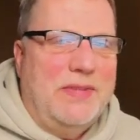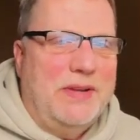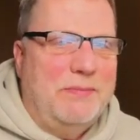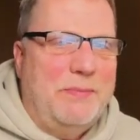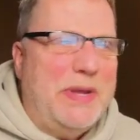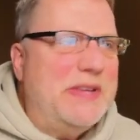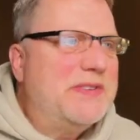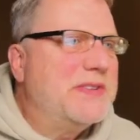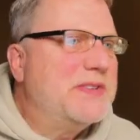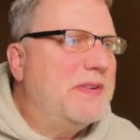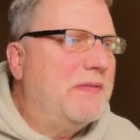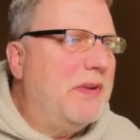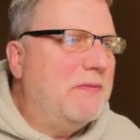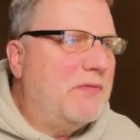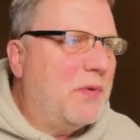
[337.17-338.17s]
pieces
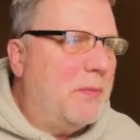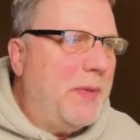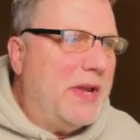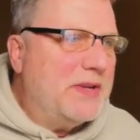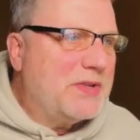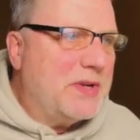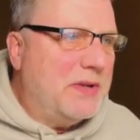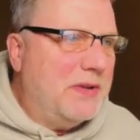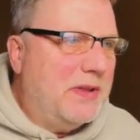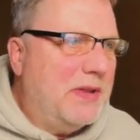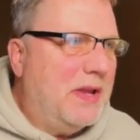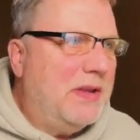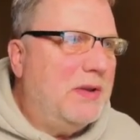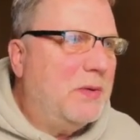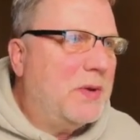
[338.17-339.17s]
of information
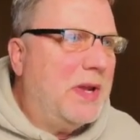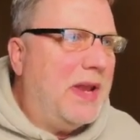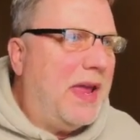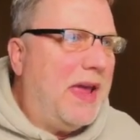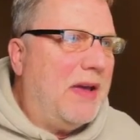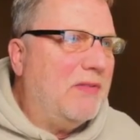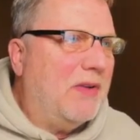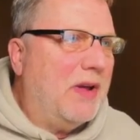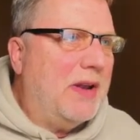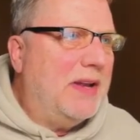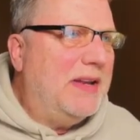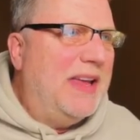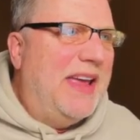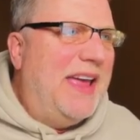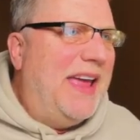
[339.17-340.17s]
that you can have on
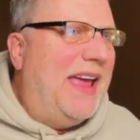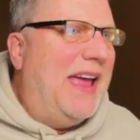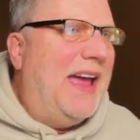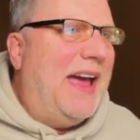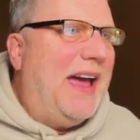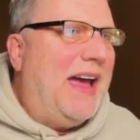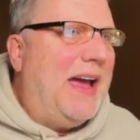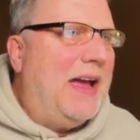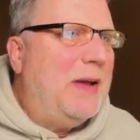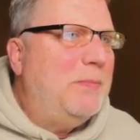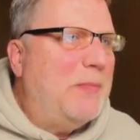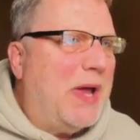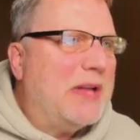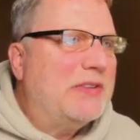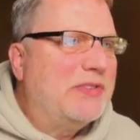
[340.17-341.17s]
it. I'm
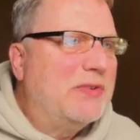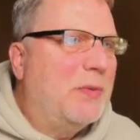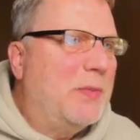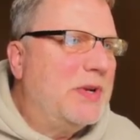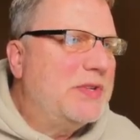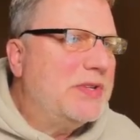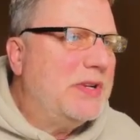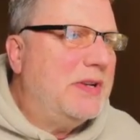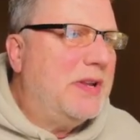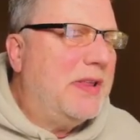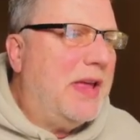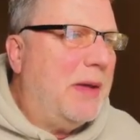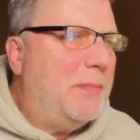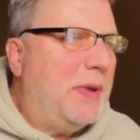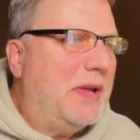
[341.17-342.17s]
not so much into
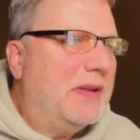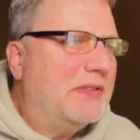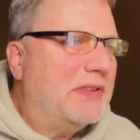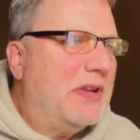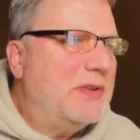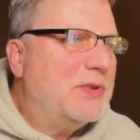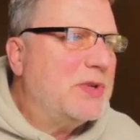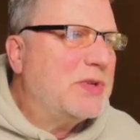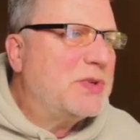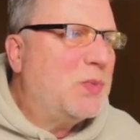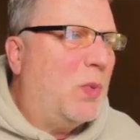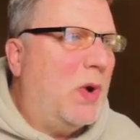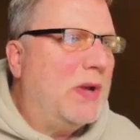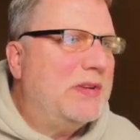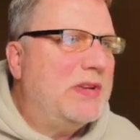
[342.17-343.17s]
that because I just
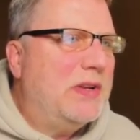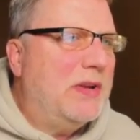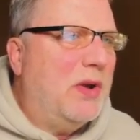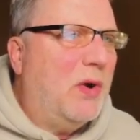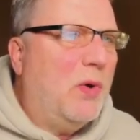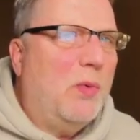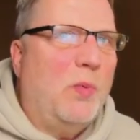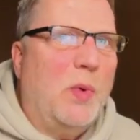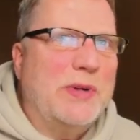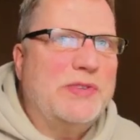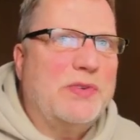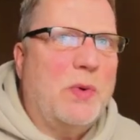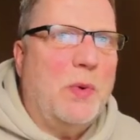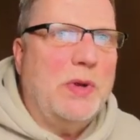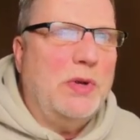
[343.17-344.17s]
want to know what's
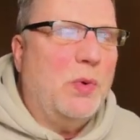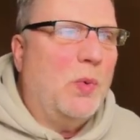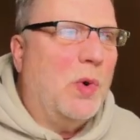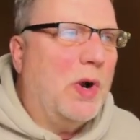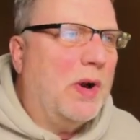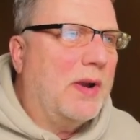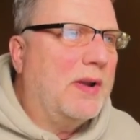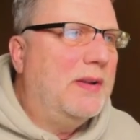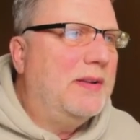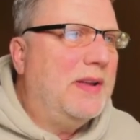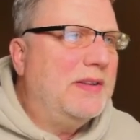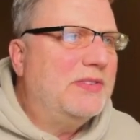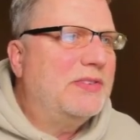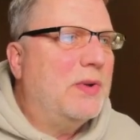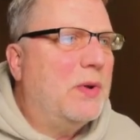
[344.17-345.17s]
going to work.
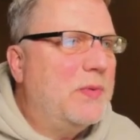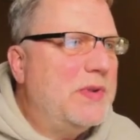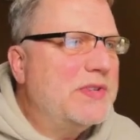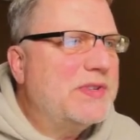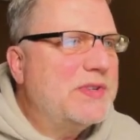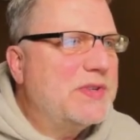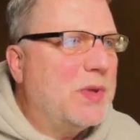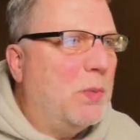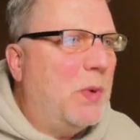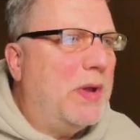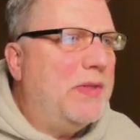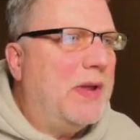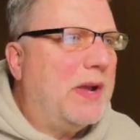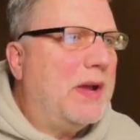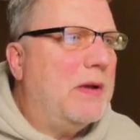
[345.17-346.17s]
And so this is the one
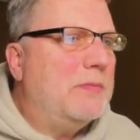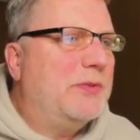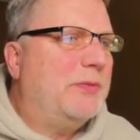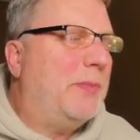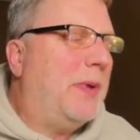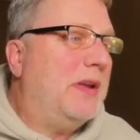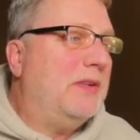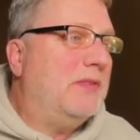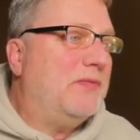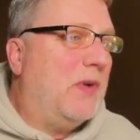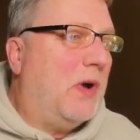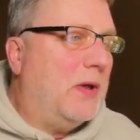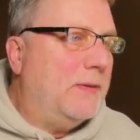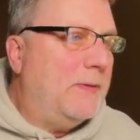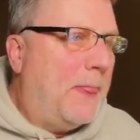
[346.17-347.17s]
that comes by
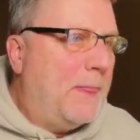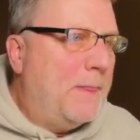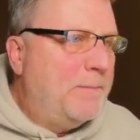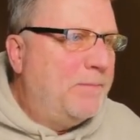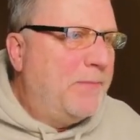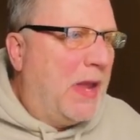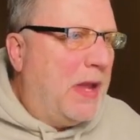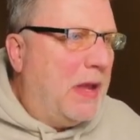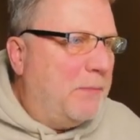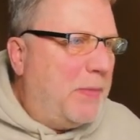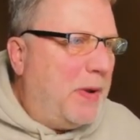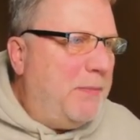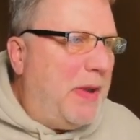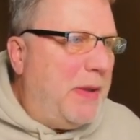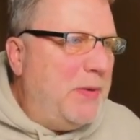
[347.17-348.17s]
default,
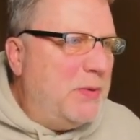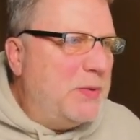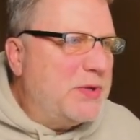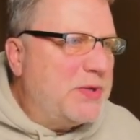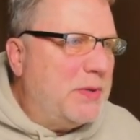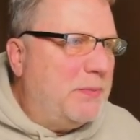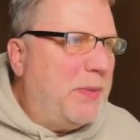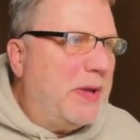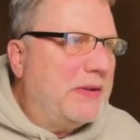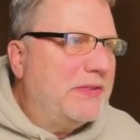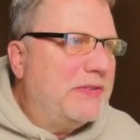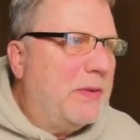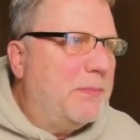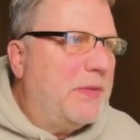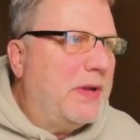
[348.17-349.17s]
but maybe we should pick
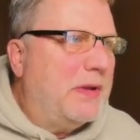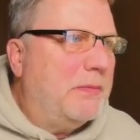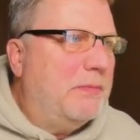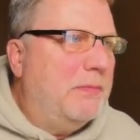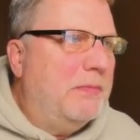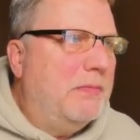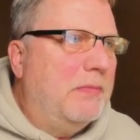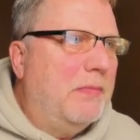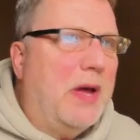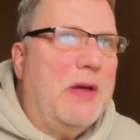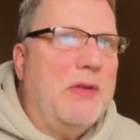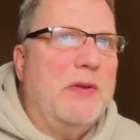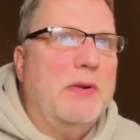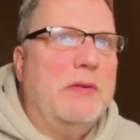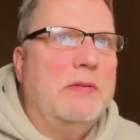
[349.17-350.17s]
something
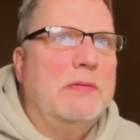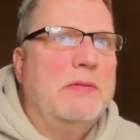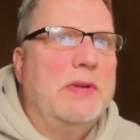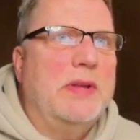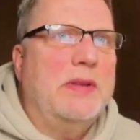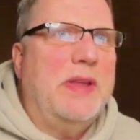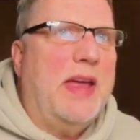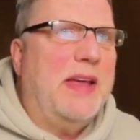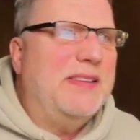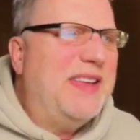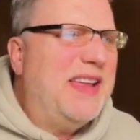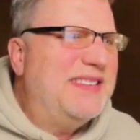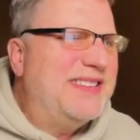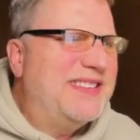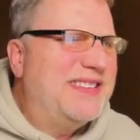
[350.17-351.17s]
other than that.
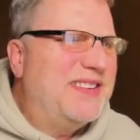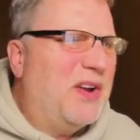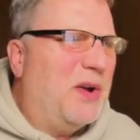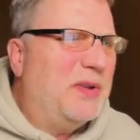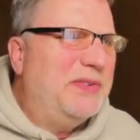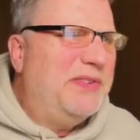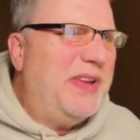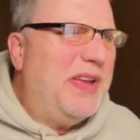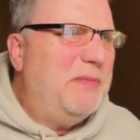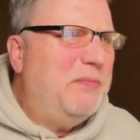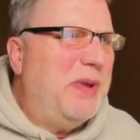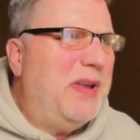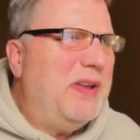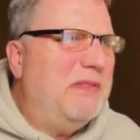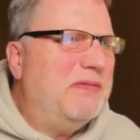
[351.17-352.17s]
That's called dead
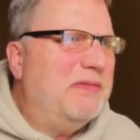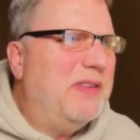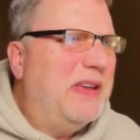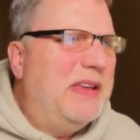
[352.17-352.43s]
beef.